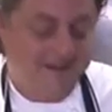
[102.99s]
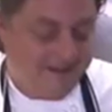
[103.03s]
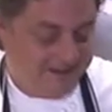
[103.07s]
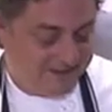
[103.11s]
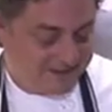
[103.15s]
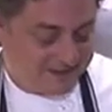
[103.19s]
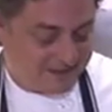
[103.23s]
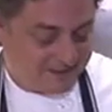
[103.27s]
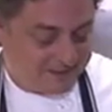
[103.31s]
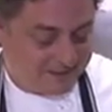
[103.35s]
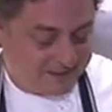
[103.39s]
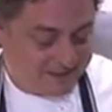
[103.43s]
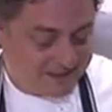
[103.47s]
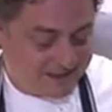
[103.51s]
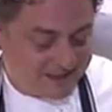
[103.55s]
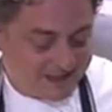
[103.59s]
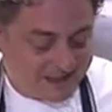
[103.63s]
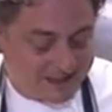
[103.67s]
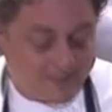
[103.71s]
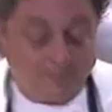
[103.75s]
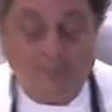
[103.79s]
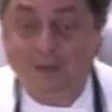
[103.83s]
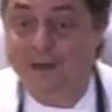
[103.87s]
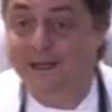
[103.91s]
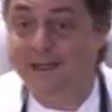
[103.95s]
So
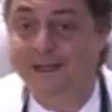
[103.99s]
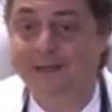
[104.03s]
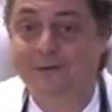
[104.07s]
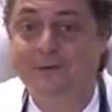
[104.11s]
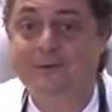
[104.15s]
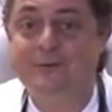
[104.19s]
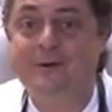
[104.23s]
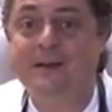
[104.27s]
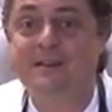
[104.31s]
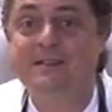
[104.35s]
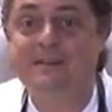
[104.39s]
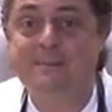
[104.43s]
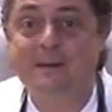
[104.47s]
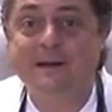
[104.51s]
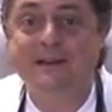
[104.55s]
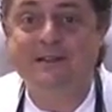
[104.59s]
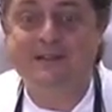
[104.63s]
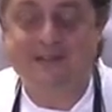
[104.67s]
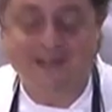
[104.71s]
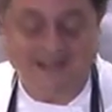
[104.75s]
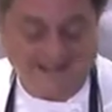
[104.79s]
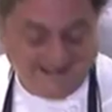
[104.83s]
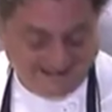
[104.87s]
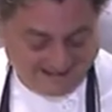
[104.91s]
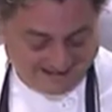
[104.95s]
complete
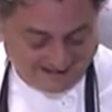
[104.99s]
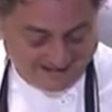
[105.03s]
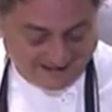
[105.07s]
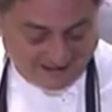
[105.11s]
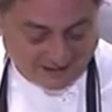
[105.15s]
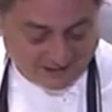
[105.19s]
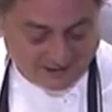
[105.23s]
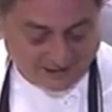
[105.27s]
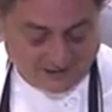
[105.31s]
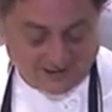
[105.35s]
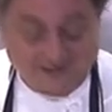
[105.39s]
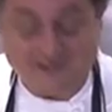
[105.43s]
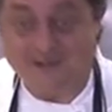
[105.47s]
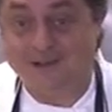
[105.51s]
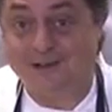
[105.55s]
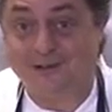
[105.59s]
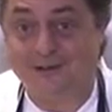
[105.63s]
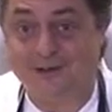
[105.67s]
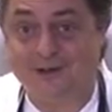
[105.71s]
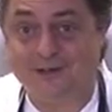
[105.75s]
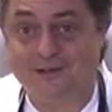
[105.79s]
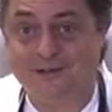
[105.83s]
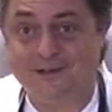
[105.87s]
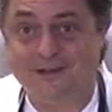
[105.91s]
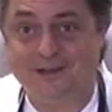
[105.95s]
traceability, I'd
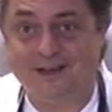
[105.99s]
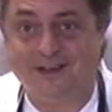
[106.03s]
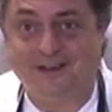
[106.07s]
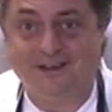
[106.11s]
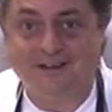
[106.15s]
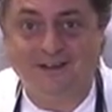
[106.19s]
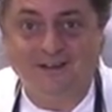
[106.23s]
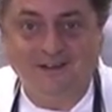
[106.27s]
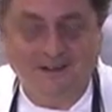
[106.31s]
like to think.